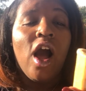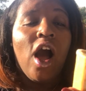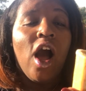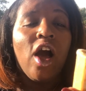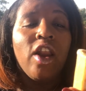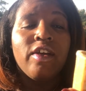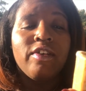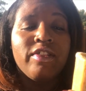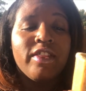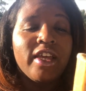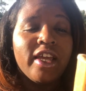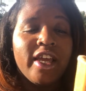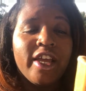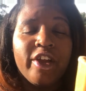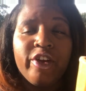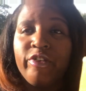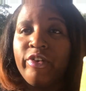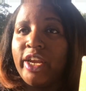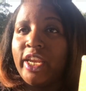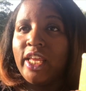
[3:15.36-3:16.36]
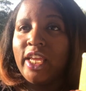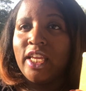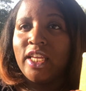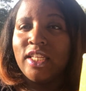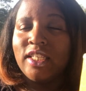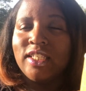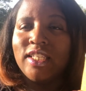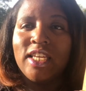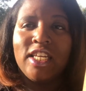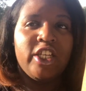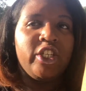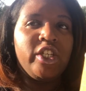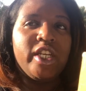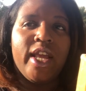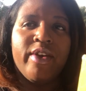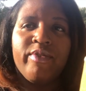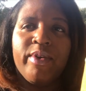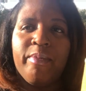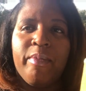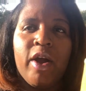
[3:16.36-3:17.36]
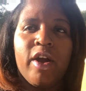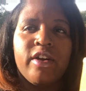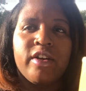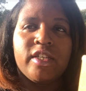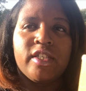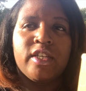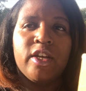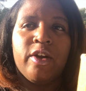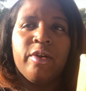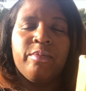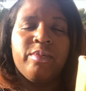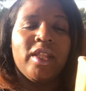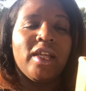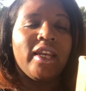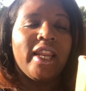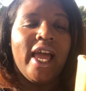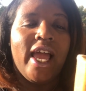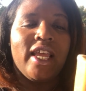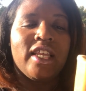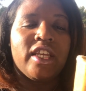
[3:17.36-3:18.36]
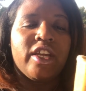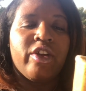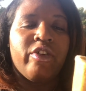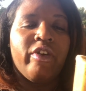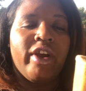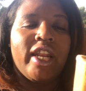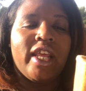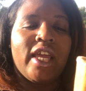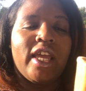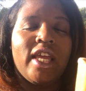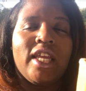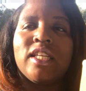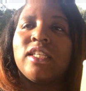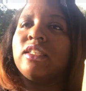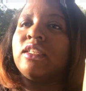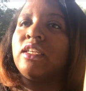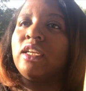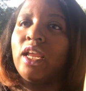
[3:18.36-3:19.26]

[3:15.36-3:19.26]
all of the ingredients each and every bar of soap the last ingredient is